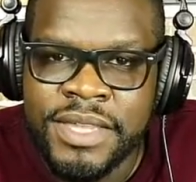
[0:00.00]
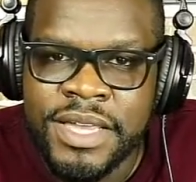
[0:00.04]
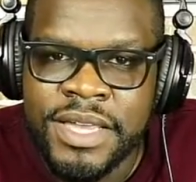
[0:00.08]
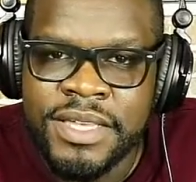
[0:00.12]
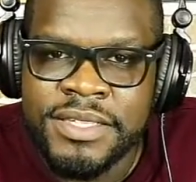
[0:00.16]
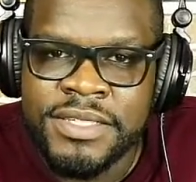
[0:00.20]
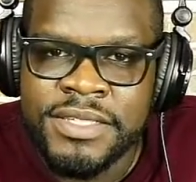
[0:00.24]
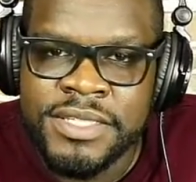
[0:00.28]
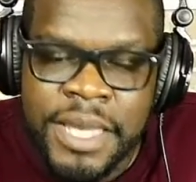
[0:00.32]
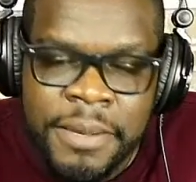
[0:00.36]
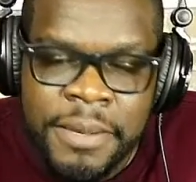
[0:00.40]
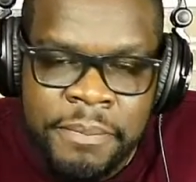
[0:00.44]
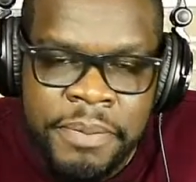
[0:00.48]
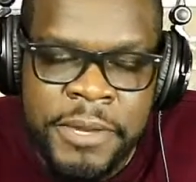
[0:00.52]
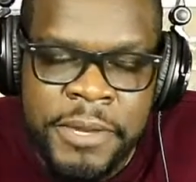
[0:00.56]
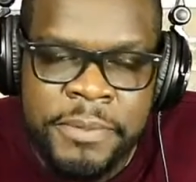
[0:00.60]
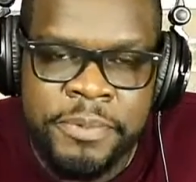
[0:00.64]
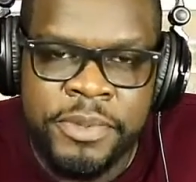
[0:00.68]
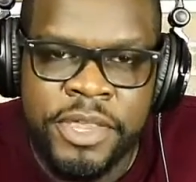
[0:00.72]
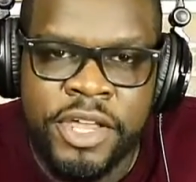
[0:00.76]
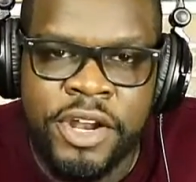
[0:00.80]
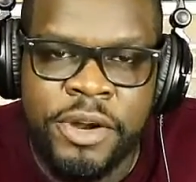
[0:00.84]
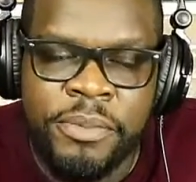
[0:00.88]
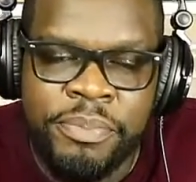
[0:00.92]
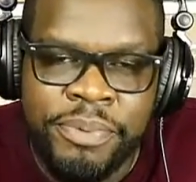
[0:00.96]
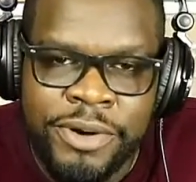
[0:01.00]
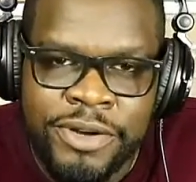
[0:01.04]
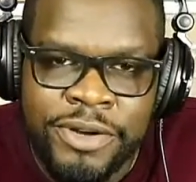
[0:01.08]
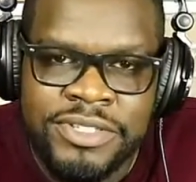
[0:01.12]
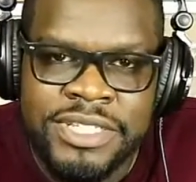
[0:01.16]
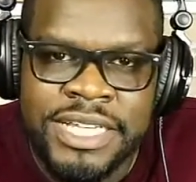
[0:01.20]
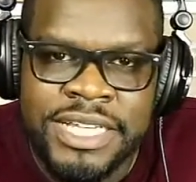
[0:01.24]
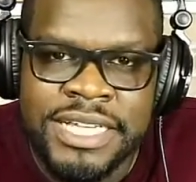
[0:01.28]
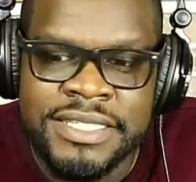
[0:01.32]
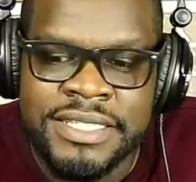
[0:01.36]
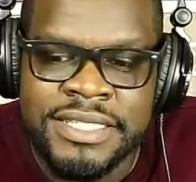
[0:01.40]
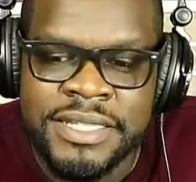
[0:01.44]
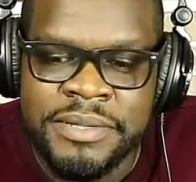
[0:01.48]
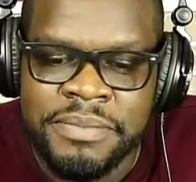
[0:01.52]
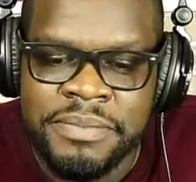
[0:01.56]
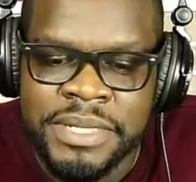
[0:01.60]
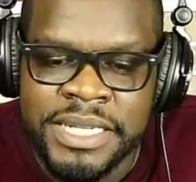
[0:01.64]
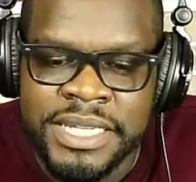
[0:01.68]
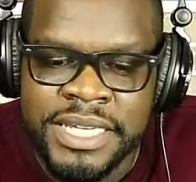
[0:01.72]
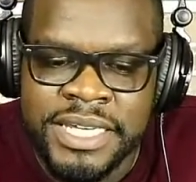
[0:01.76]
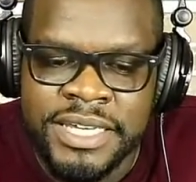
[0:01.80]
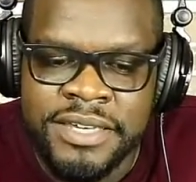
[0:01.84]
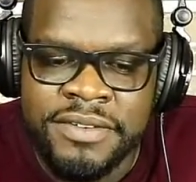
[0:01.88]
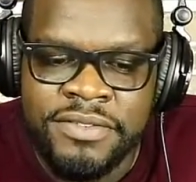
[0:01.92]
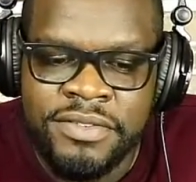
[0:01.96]
Some people that are protesting
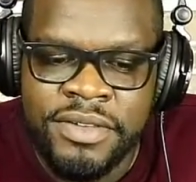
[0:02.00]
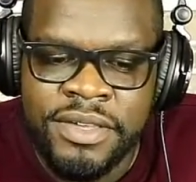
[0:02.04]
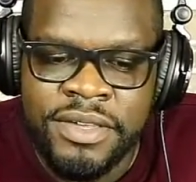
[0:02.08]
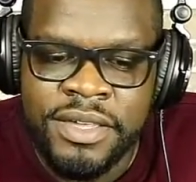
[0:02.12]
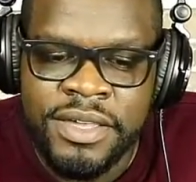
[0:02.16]
believe